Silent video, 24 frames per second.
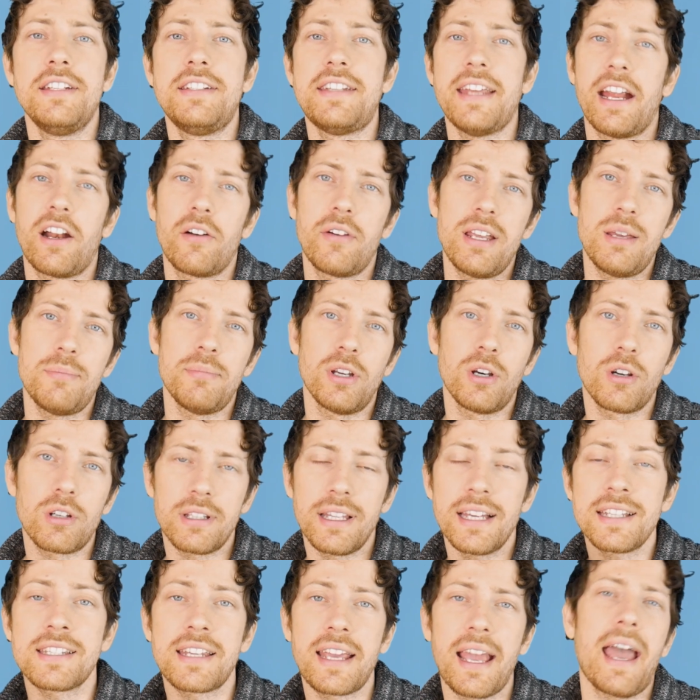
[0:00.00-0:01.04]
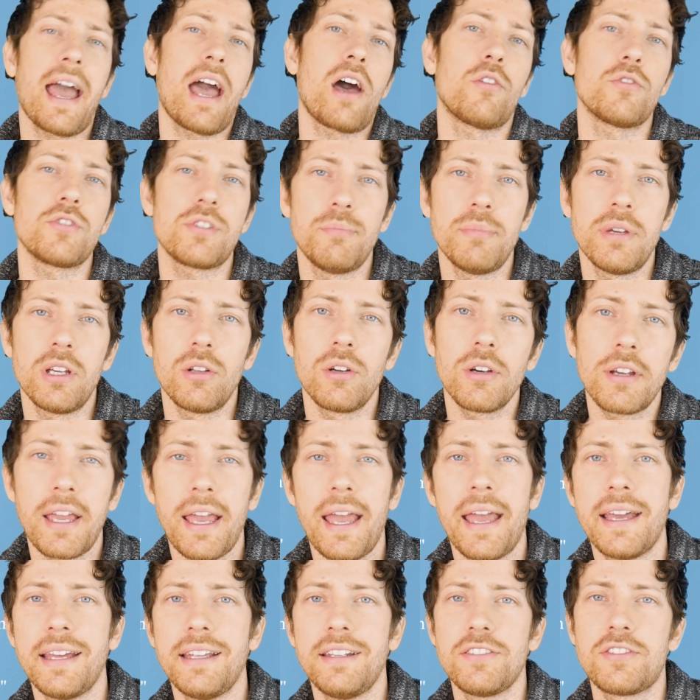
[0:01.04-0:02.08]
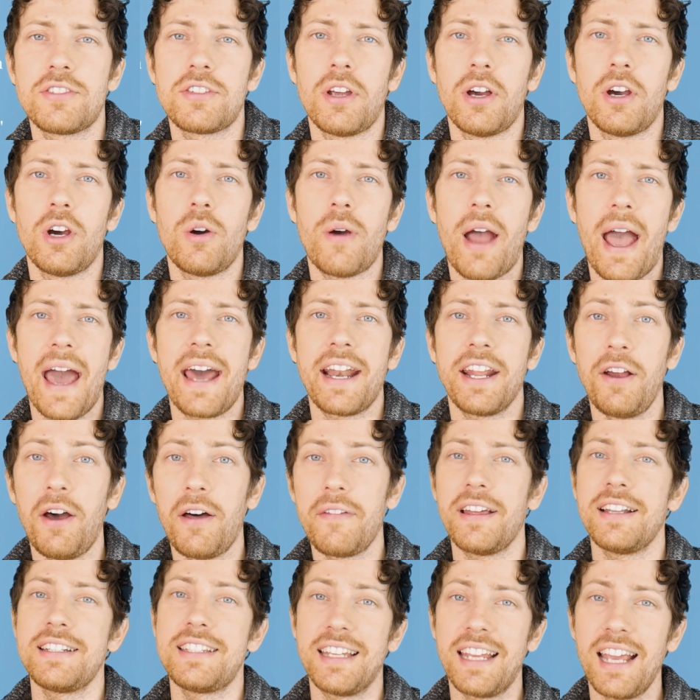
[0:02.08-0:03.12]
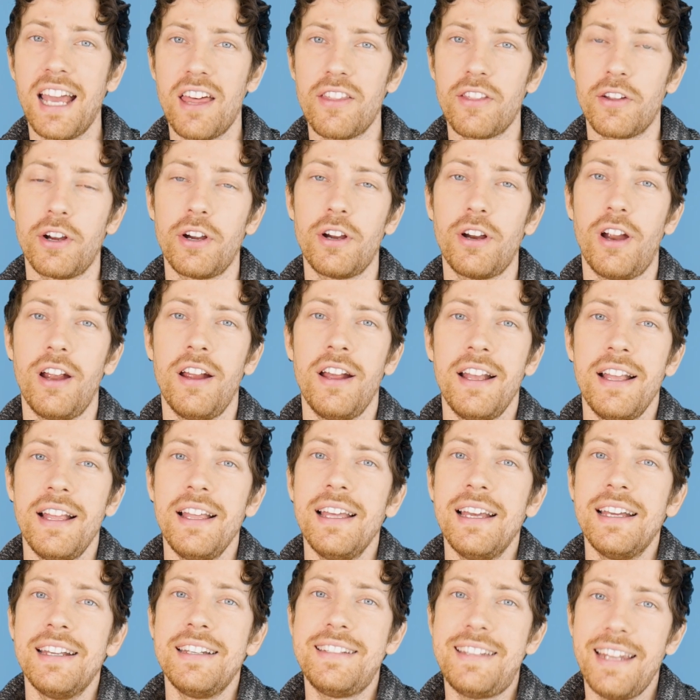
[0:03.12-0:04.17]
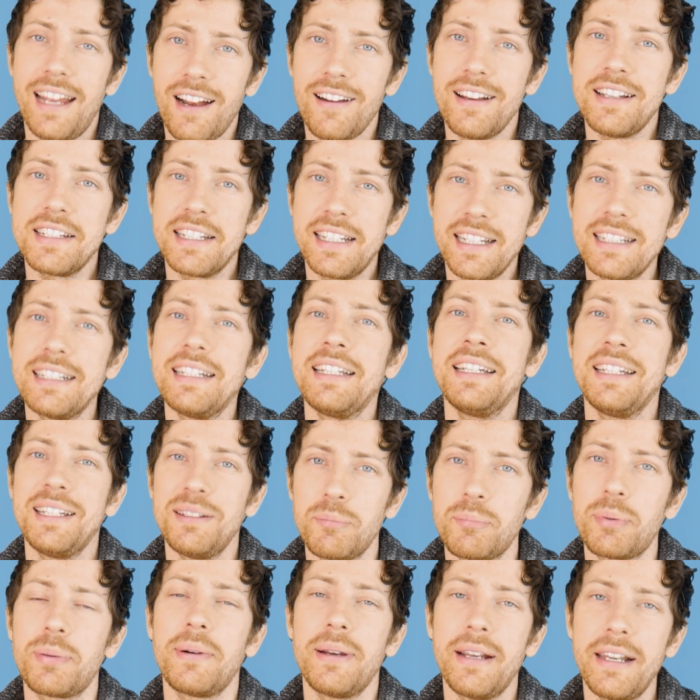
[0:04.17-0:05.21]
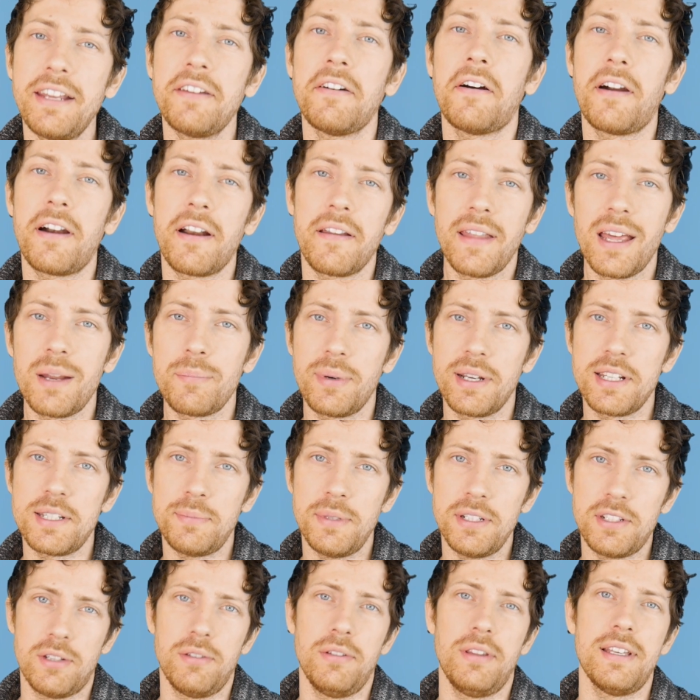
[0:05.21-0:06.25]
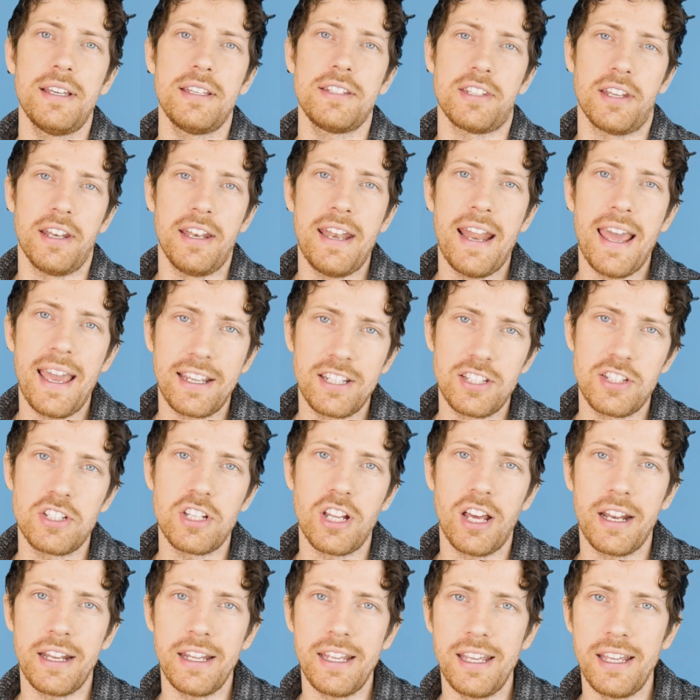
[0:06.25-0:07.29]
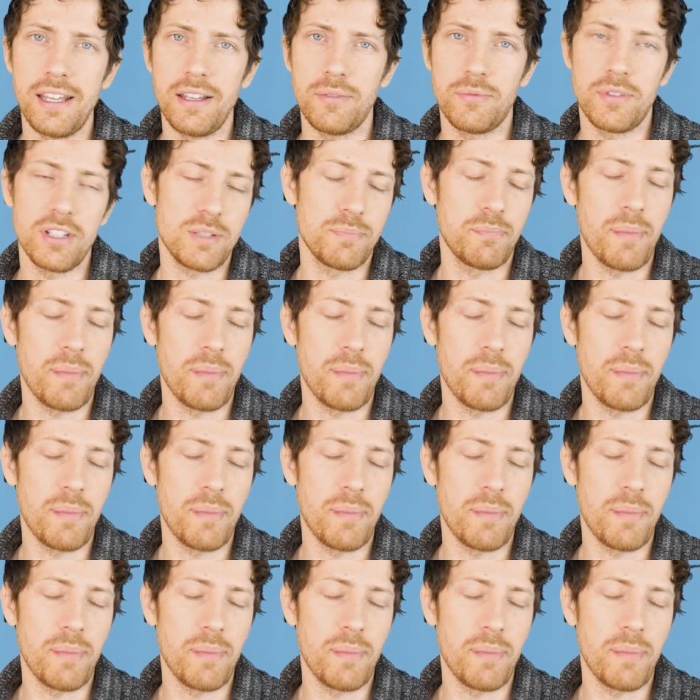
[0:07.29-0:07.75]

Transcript: dairy milk, less cow's milk. And so, adding all that together, dairy's getting hit pretty hard. And that brings me to this next study, this